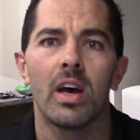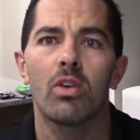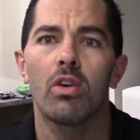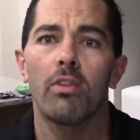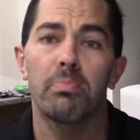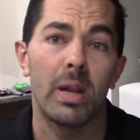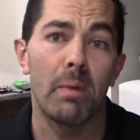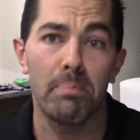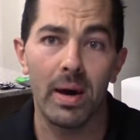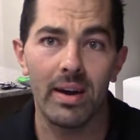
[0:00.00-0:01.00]
Kraft
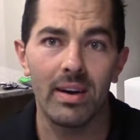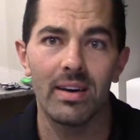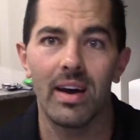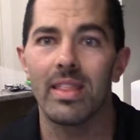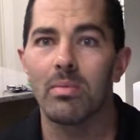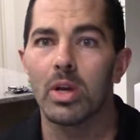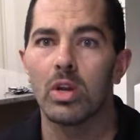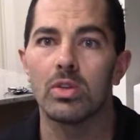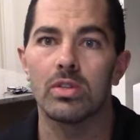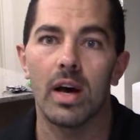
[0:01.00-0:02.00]
peanut butter, and then we're going
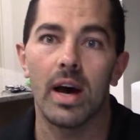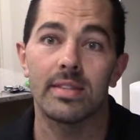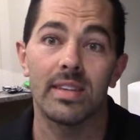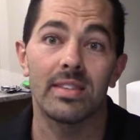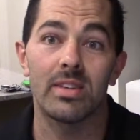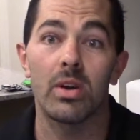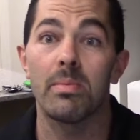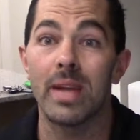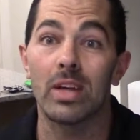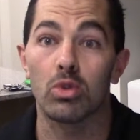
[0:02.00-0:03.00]
to use
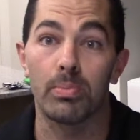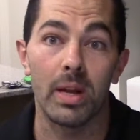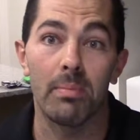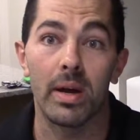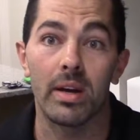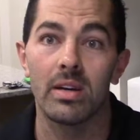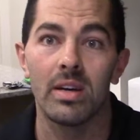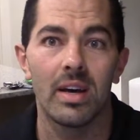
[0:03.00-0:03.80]
Sanitarium natural peanut butter.